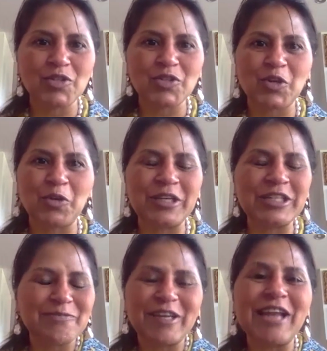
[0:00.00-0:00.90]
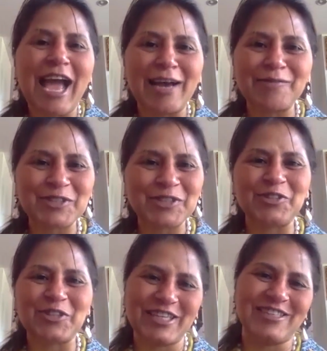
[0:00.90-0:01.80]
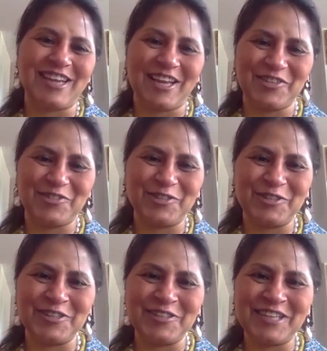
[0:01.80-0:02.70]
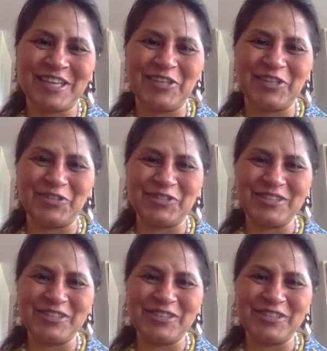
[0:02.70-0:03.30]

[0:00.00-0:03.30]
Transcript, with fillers: So it's been absolutely delightful. Thank you.